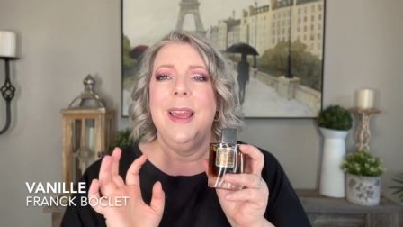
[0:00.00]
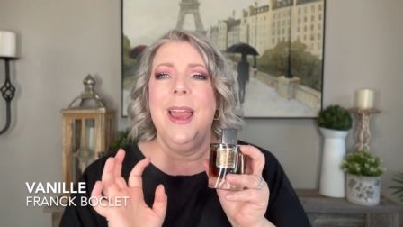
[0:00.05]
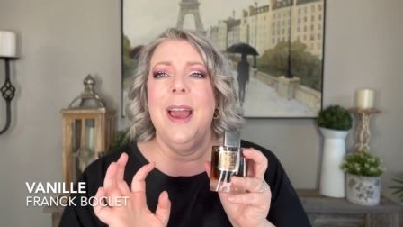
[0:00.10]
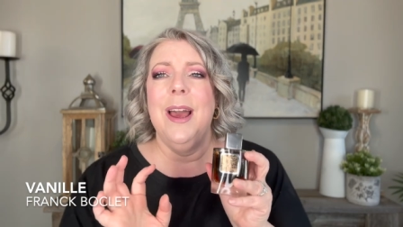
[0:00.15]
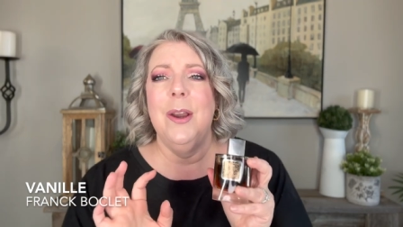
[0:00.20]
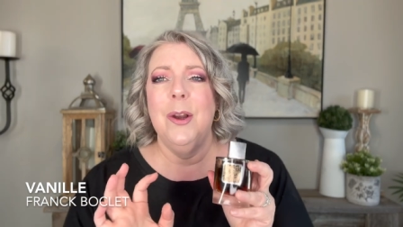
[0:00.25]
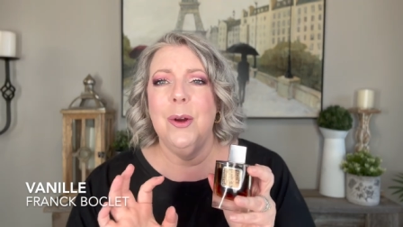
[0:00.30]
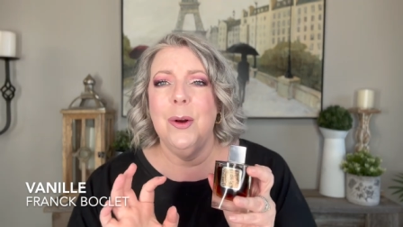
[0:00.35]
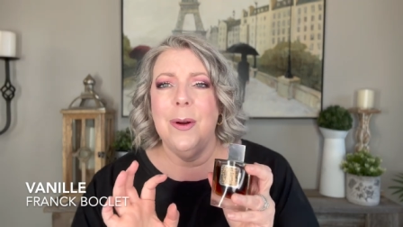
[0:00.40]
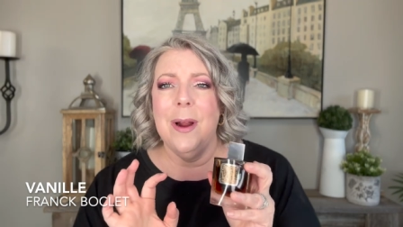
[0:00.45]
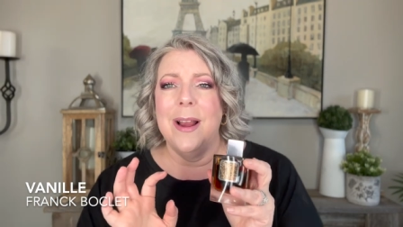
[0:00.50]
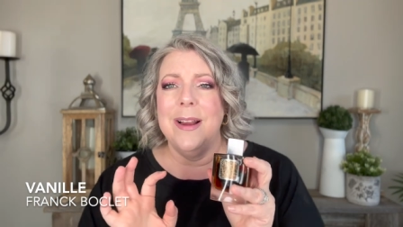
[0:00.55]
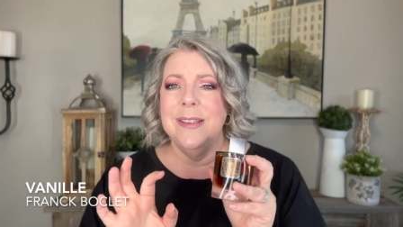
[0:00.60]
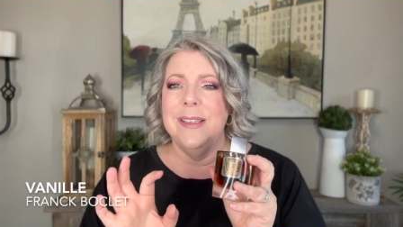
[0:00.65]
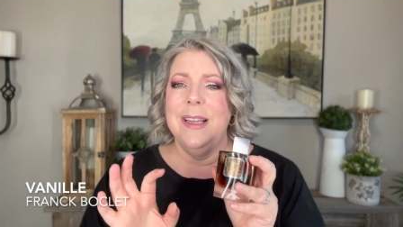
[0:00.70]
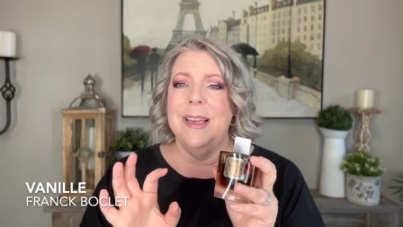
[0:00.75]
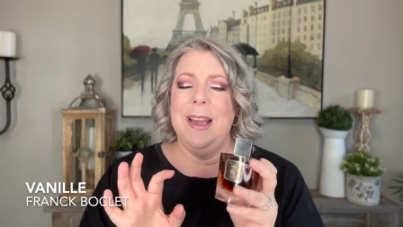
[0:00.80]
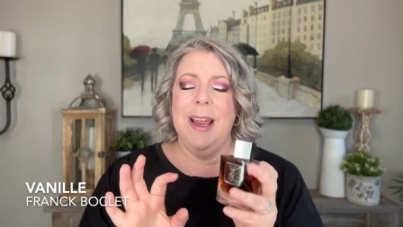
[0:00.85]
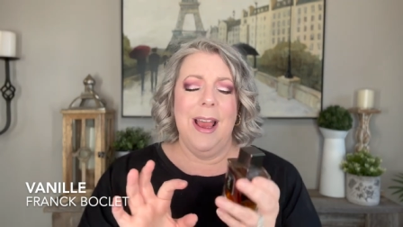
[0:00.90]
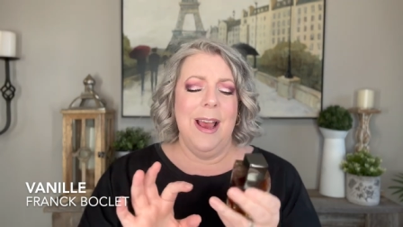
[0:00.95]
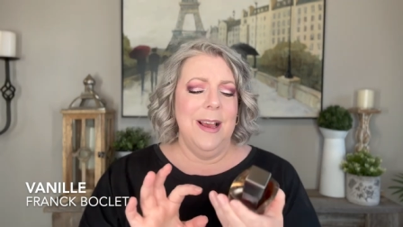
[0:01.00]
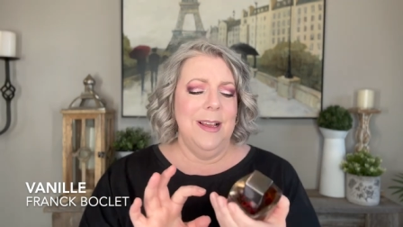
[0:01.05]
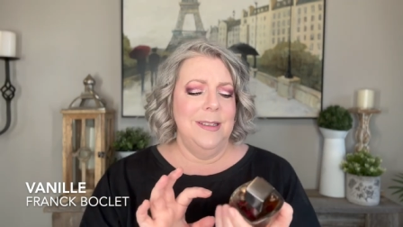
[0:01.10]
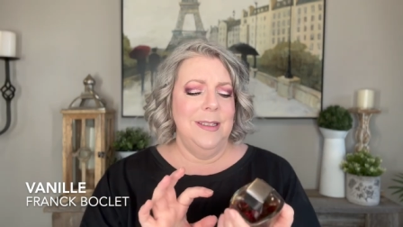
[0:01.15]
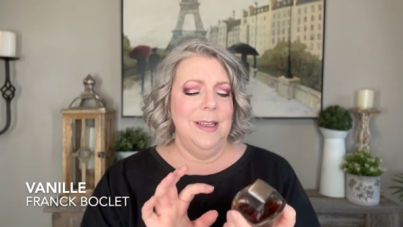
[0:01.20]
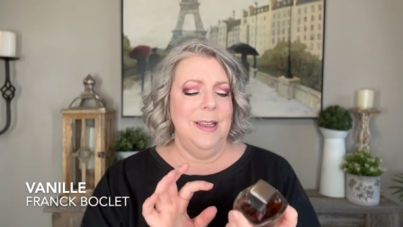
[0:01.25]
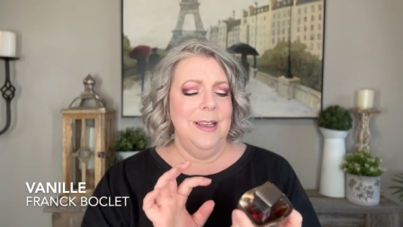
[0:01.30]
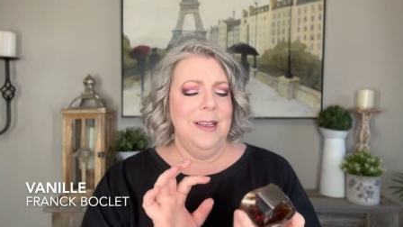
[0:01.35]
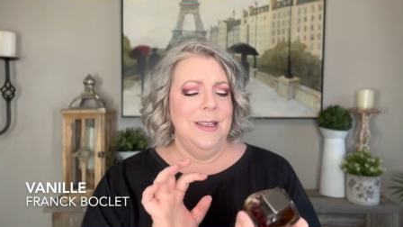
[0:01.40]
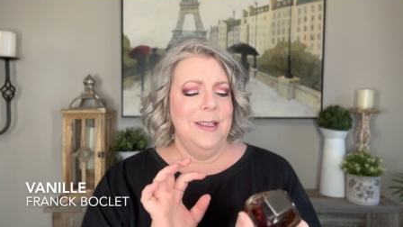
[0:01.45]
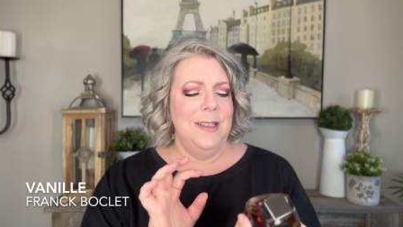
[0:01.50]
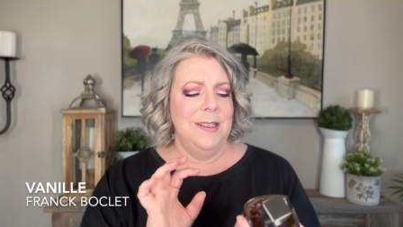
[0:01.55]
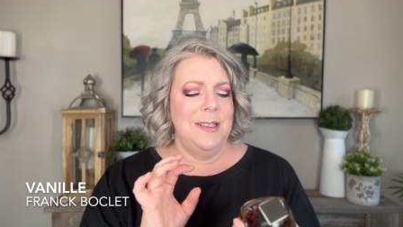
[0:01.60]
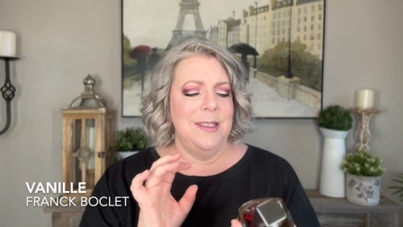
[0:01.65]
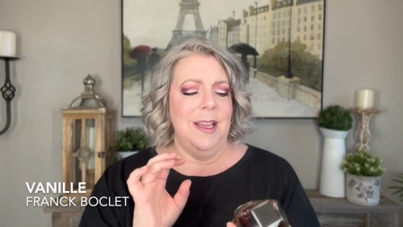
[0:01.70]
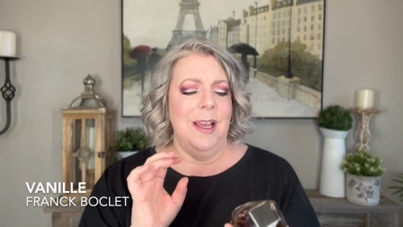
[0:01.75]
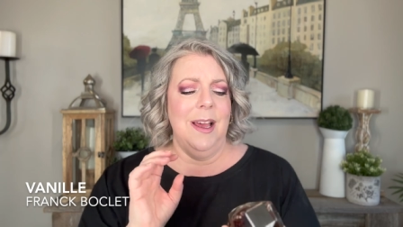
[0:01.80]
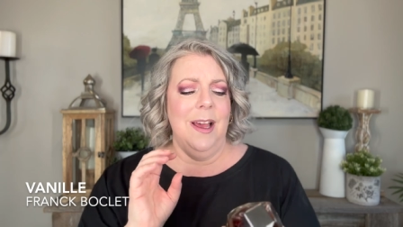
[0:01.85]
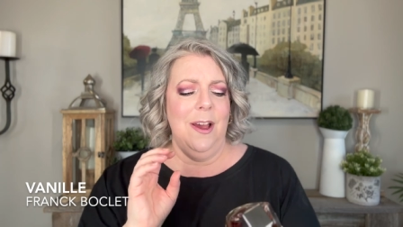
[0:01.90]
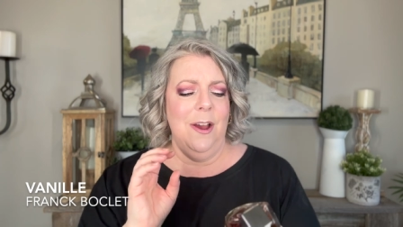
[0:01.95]
categorize it as
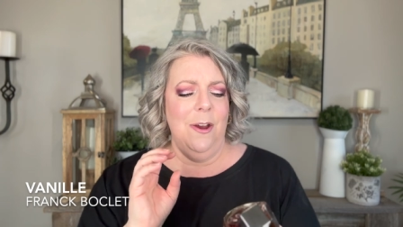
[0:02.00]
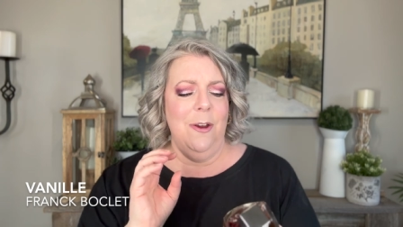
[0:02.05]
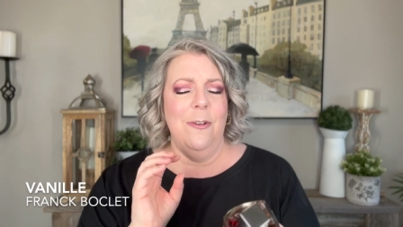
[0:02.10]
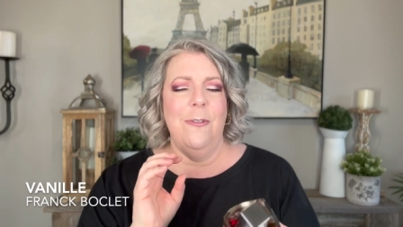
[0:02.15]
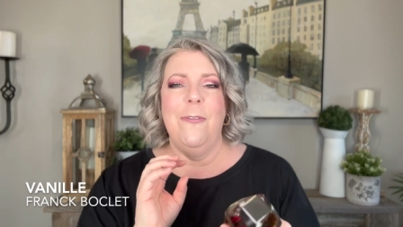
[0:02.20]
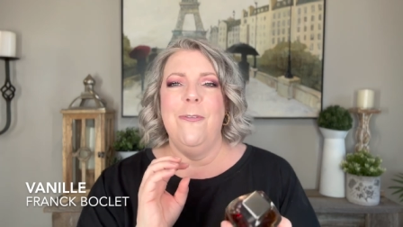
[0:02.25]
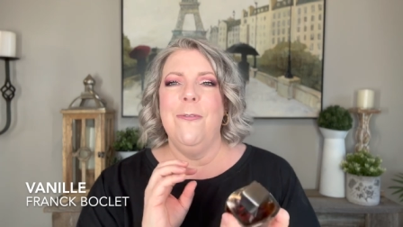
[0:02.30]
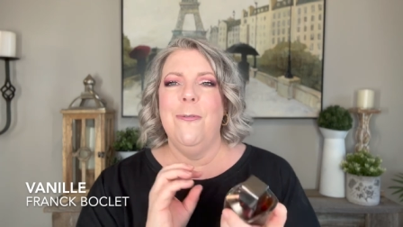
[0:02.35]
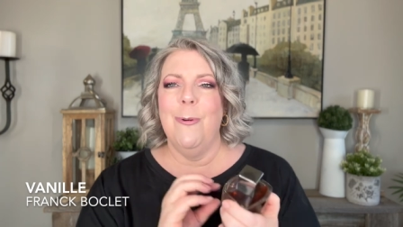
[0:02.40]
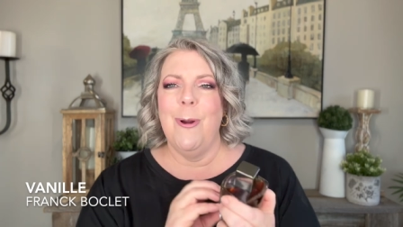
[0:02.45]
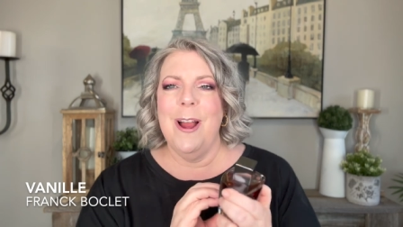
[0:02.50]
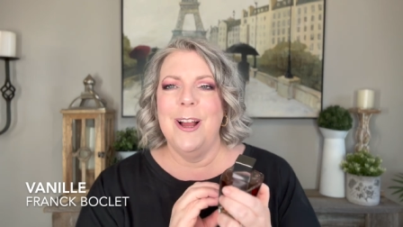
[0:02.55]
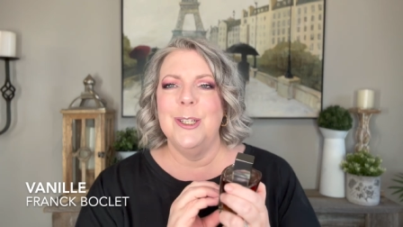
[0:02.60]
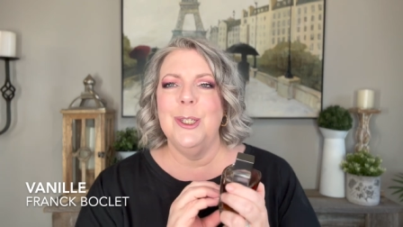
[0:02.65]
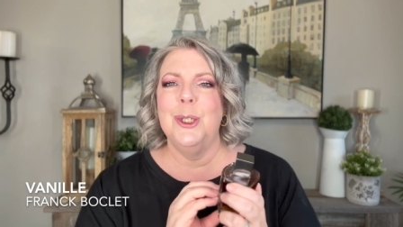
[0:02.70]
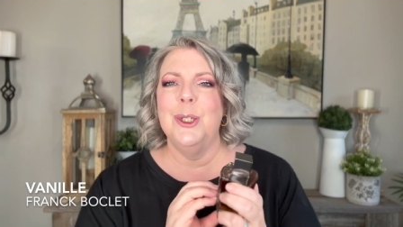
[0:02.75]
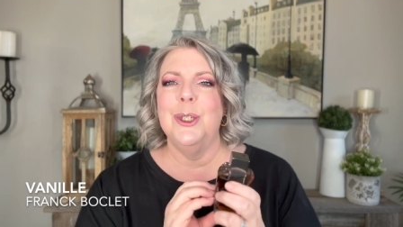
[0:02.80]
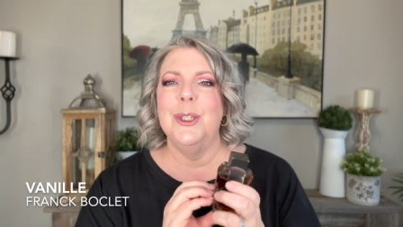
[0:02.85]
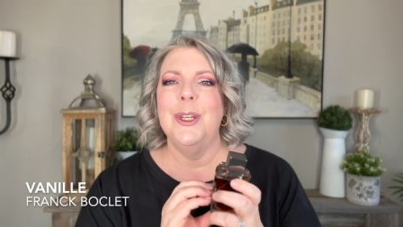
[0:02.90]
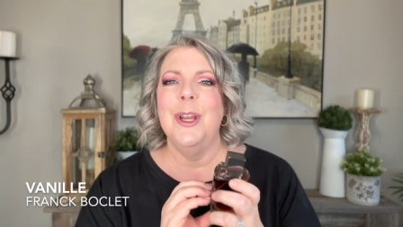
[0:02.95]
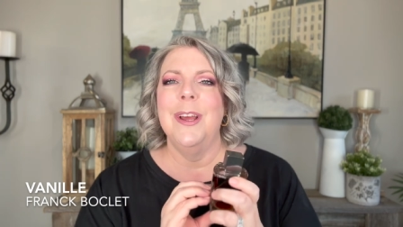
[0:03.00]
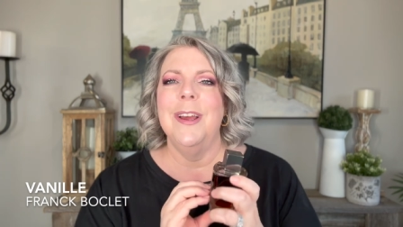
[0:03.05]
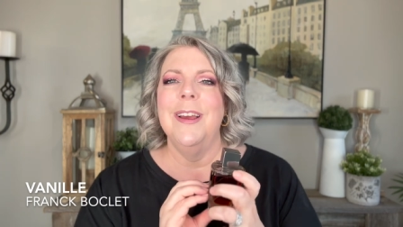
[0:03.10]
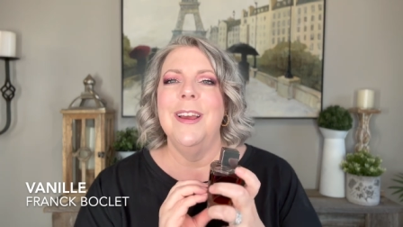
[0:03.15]
is a uh, fresh,